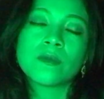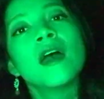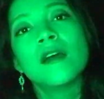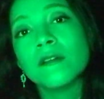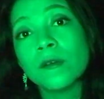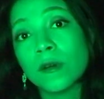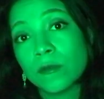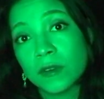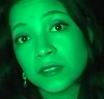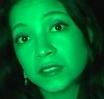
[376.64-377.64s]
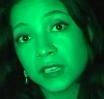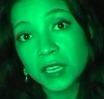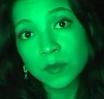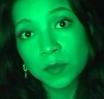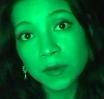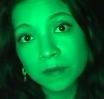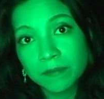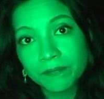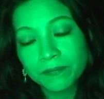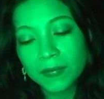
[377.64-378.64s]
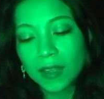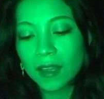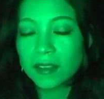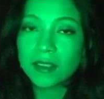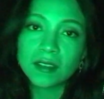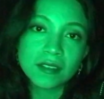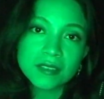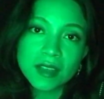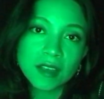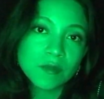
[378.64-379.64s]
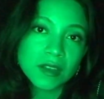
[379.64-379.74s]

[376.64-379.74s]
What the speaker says: Everyone was asleep. And at that time,